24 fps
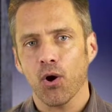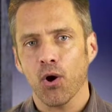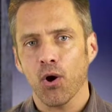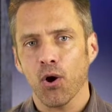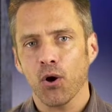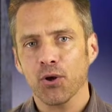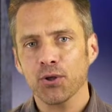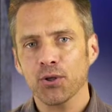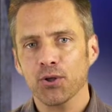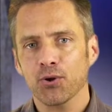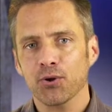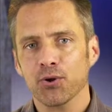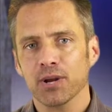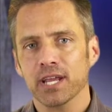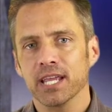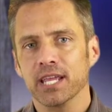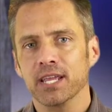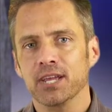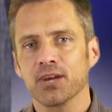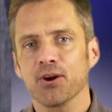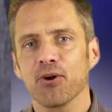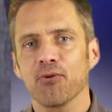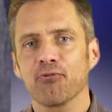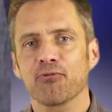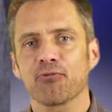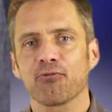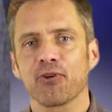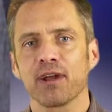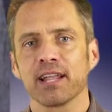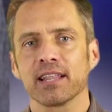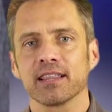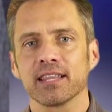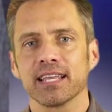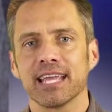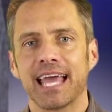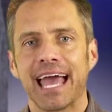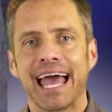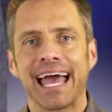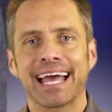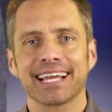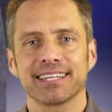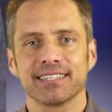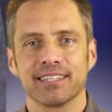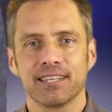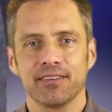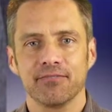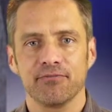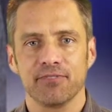all your eco friendly
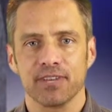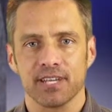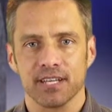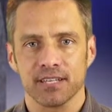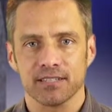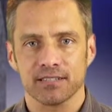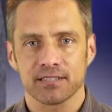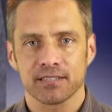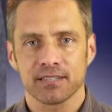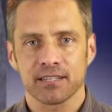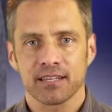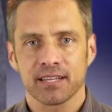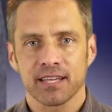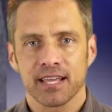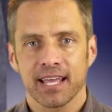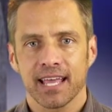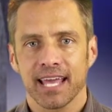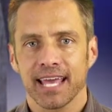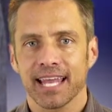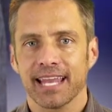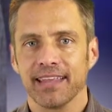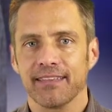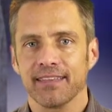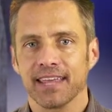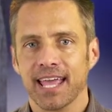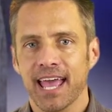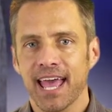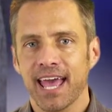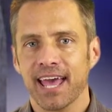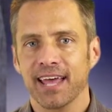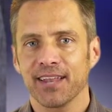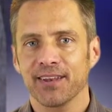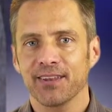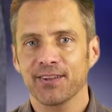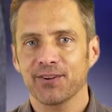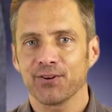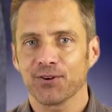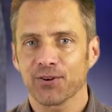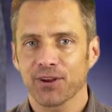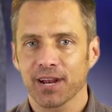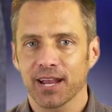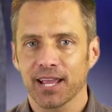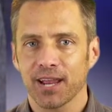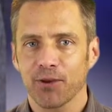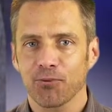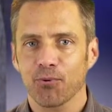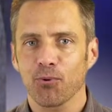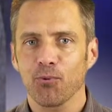activities. And in the end, you're
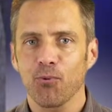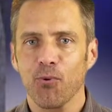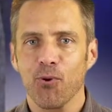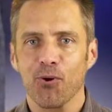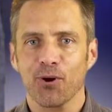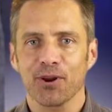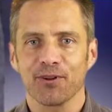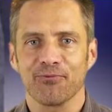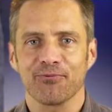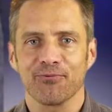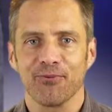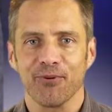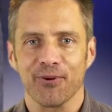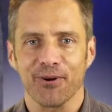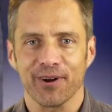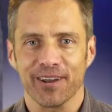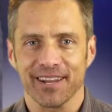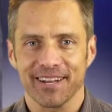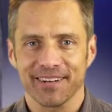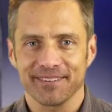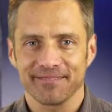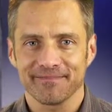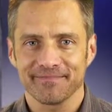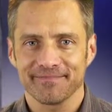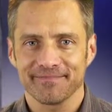going to get rewarded for it.